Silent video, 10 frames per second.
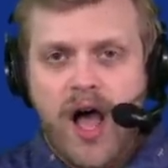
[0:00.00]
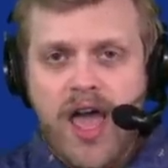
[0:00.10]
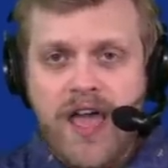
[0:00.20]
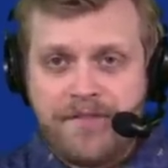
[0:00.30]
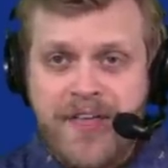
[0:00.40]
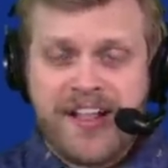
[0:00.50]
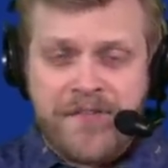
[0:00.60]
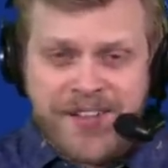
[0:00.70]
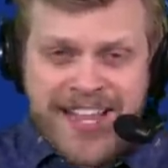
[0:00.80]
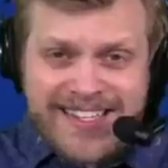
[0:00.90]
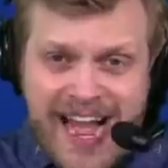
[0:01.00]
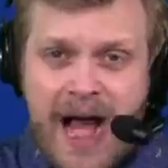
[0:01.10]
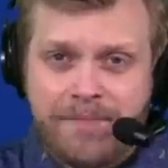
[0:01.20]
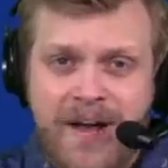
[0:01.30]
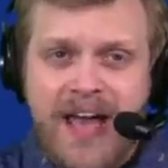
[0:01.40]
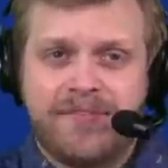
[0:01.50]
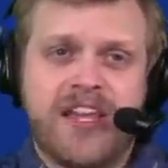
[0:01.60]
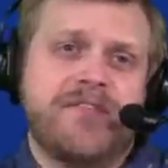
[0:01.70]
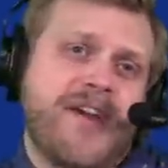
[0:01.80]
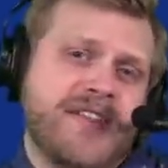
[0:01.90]
If, it, if it's a top five
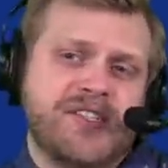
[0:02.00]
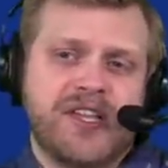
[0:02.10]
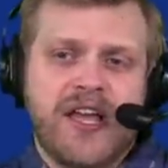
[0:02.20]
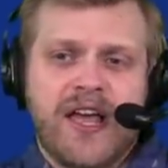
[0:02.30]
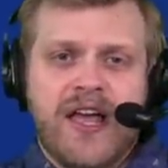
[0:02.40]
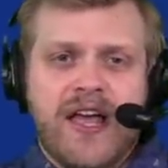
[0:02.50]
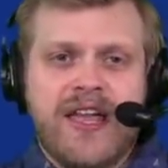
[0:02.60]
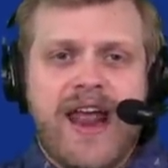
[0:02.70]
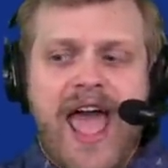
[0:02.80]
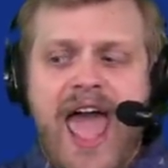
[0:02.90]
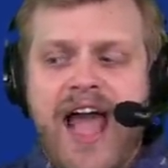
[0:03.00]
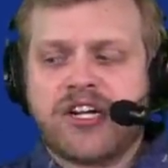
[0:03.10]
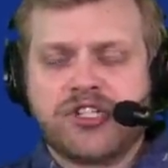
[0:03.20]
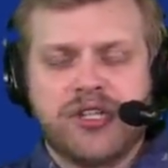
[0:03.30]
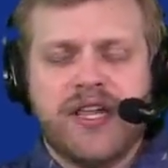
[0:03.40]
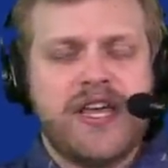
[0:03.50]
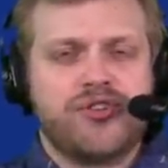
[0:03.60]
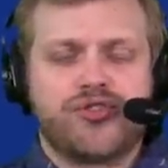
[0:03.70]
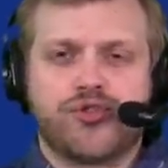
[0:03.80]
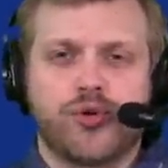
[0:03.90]
defense, an actually
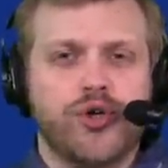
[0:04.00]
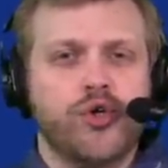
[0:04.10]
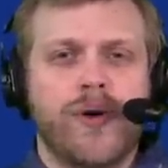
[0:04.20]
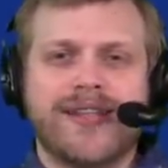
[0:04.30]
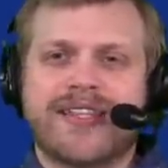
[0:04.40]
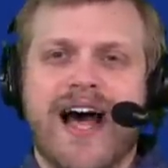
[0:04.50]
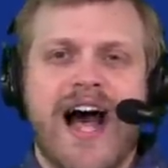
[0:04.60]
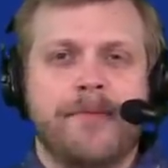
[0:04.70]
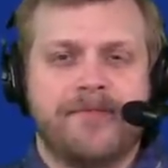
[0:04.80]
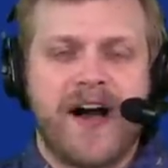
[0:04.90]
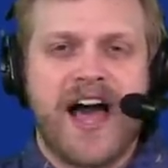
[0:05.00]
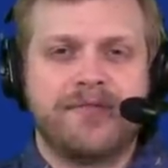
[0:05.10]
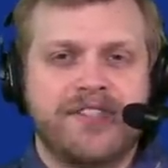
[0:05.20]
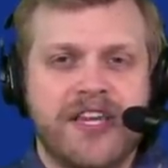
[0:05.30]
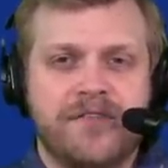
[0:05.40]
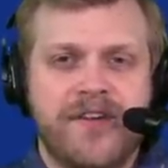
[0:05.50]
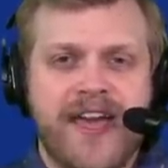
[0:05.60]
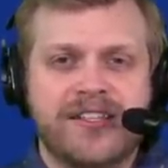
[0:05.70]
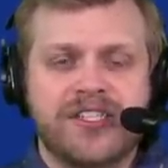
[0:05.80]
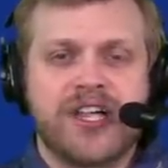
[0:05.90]
true top five
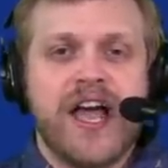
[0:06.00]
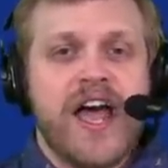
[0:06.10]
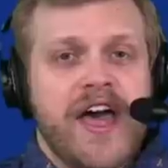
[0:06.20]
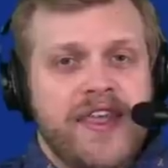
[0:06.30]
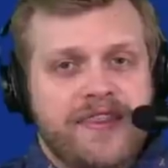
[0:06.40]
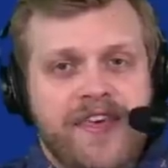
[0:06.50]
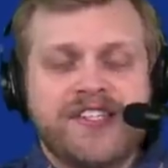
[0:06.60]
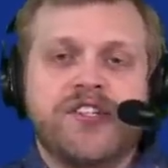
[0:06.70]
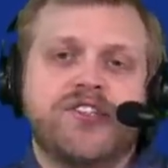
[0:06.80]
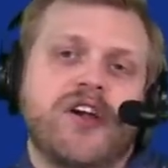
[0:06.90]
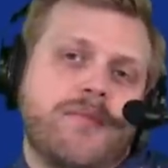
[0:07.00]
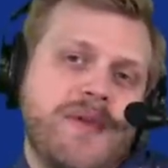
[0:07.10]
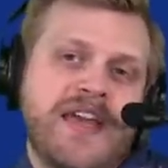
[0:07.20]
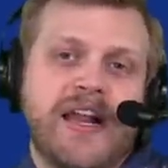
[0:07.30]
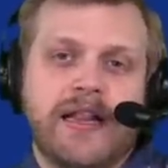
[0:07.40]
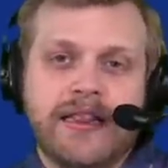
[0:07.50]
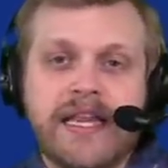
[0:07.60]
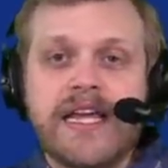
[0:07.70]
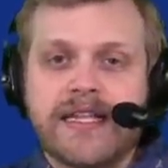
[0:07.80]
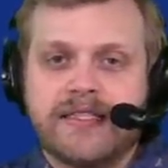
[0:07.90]
defense, this is going to be an
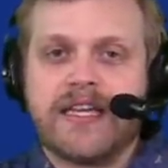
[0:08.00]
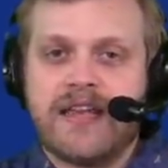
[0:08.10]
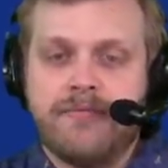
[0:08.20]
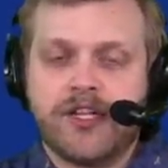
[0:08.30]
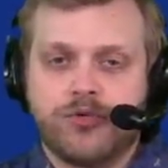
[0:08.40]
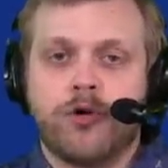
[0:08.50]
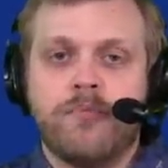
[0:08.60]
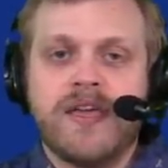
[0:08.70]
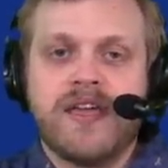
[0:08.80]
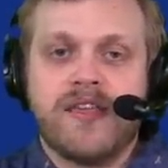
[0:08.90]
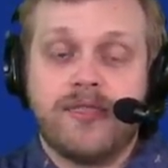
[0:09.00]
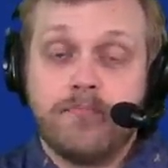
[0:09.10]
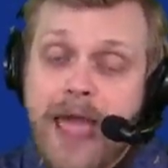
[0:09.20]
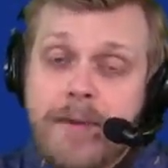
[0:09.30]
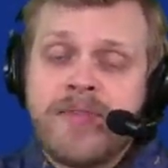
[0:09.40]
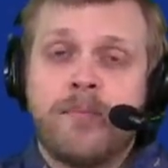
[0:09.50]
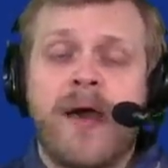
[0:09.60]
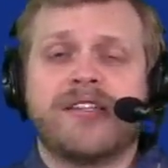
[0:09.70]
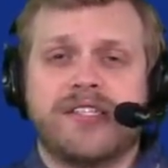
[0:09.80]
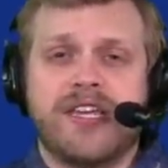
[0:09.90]
elite team. This will be maybe the
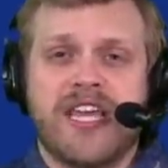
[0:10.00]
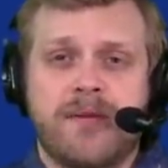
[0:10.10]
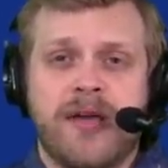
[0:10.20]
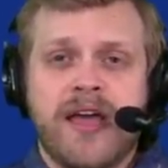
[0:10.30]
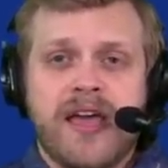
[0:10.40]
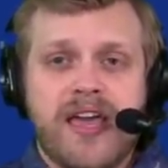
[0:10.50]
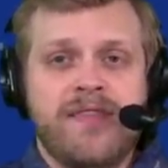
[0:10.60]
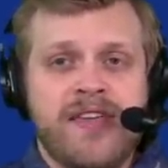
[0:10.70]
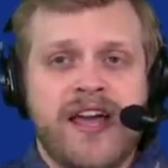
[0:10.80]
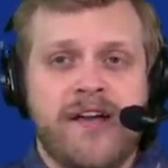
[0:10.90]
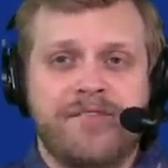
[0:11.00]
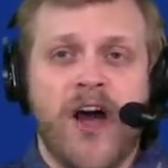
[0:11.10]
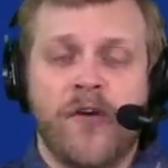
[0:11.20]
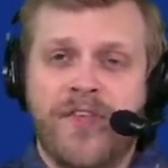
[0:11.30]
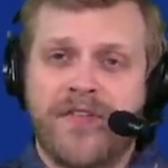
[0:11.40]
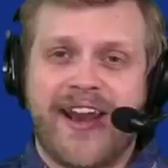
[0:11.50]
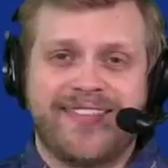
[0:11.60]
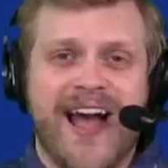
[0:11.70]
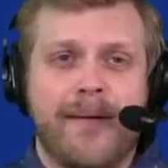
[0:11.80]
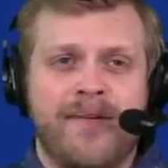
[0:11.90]
best team in the NFL if they've got a
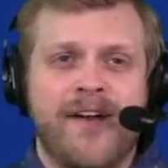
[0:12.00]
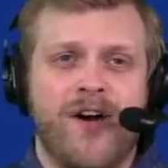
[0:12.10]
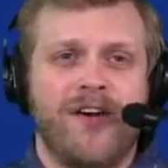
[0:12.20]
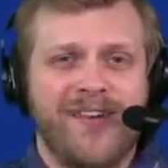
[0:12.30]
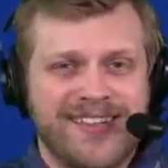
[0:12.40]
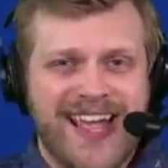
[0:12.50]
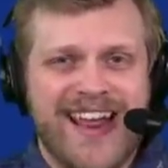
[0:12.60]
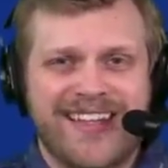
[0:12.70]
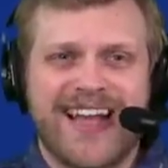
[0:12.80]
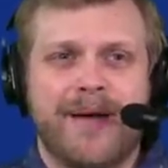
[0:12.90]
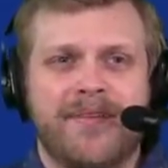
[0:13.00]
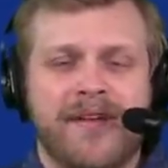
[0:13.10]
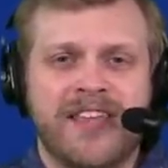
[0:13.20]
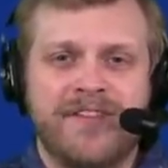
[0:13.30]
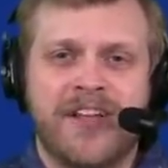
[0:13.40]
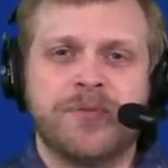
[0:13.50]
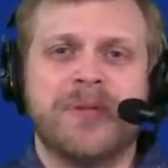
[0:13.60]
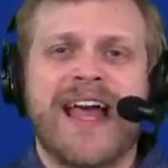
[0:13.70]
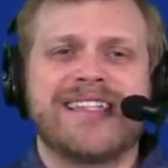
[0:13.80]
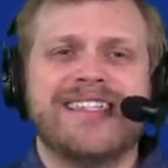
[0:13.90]
top five offense and a top five defense,
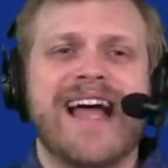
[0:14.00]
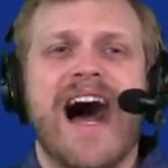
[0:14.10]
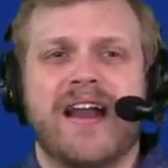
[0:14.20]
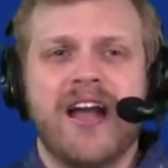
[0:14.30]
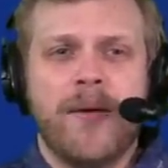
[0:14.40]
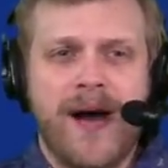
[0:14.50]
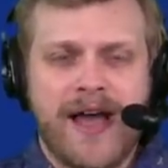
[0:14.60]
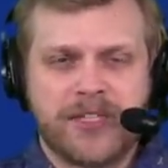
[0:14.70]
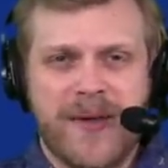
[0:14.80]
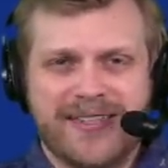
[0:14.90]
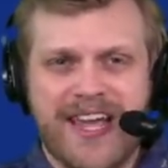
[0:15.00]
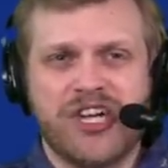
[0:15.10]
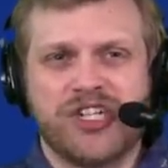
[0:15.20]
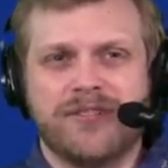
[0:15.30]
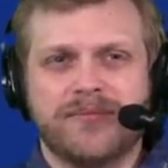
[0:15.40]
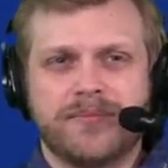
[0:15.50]
but that's not my expectation.